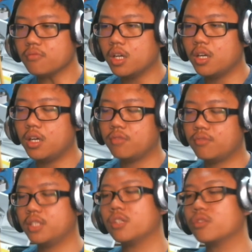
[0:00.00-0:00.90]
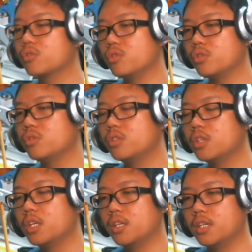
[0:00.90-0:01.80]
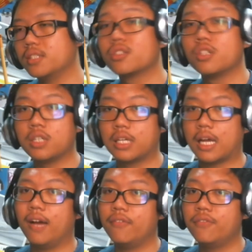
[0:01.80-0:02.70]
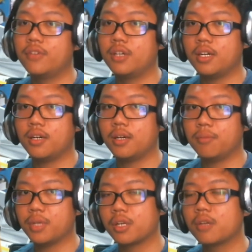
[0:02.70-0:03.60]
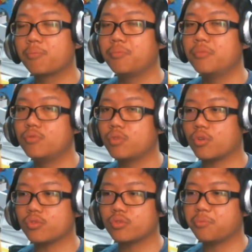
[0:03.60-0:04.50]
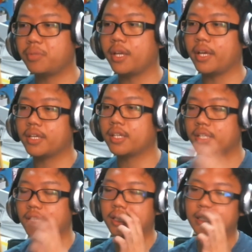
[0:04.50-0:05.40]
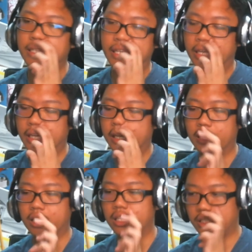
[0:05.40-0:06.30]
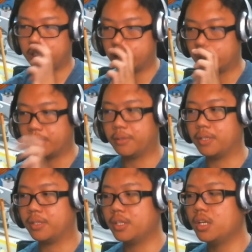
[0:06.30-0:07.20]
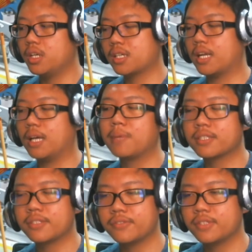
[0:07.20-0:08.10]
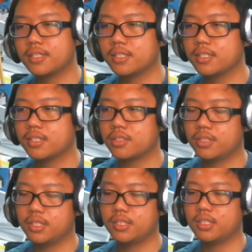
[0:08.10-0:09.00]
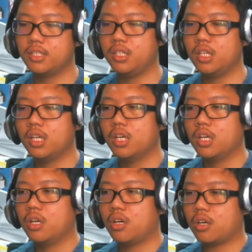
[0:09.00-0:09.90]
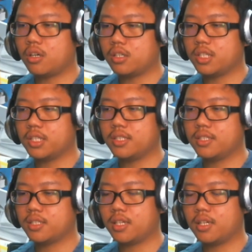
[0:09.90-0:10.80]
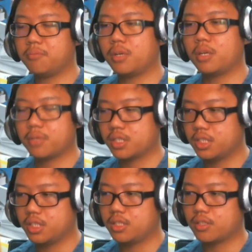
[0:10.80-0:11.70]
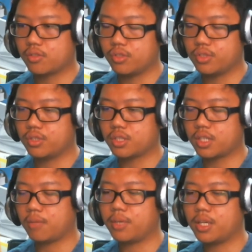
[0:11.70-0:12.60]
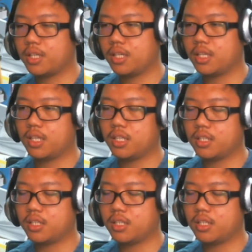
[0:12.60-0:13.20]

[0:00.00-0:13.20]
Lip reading: al Ghul is gonna have a big role to play in the climax of this season, or is Barbara Keaton going to come in and